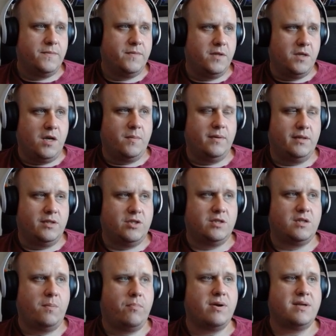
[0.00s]
You know what I mean? It's just
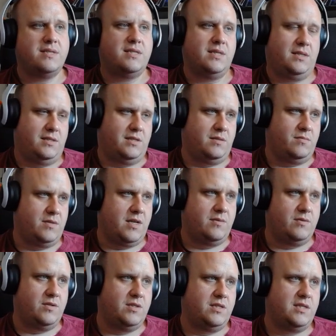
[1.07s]
depressing sometimes.
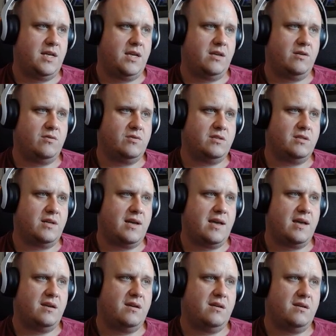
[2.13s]
You're just sitting, you're just like,